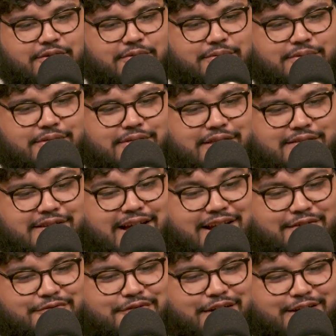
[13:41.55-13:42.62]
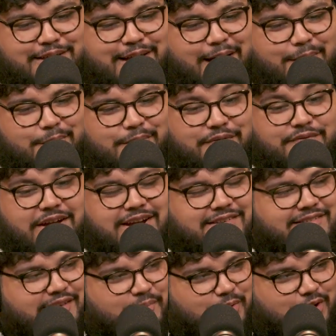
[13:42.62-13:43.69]
Please. That's kind of fucked up, but very
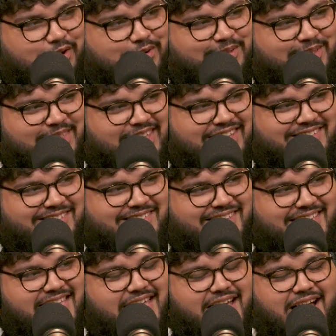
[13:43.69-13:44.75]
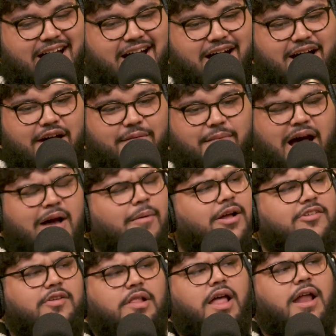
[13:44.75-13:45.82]
similar to this. I
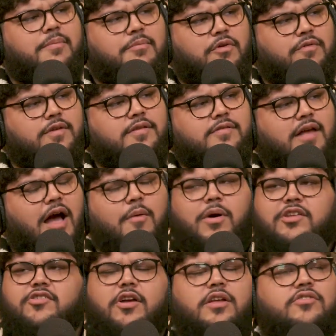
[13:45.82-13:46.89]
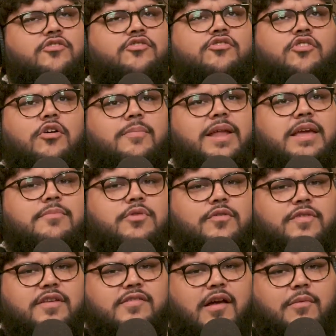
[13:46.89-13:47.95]
watch a lot of movies. Yeah. I watch so many
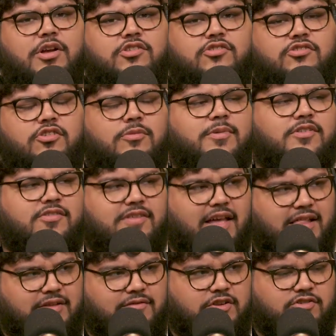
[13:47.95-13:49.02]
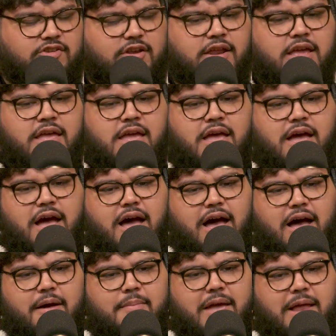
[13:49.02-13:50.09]
movies. I watch so much television.
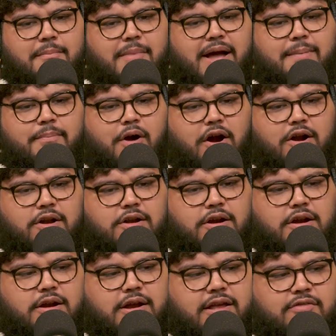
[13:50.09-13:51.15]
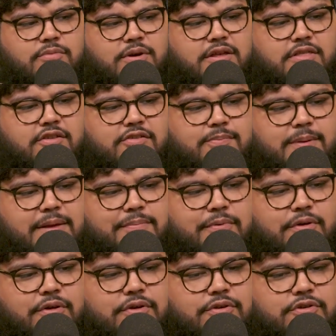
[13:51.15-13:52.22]
And my partner is one of those
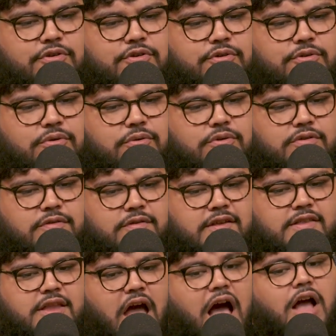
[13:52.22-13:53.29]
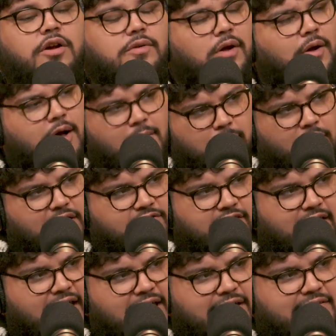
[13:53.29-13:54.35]
people who did not grow up
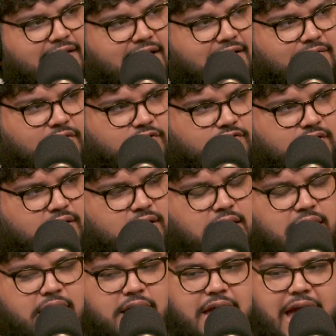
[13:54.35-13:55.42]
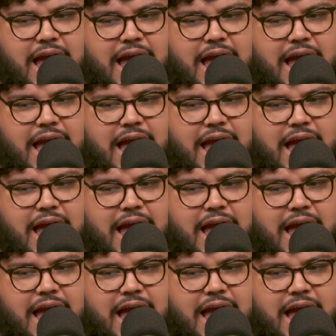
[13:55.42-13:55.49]
watching any television. Sure. Okay.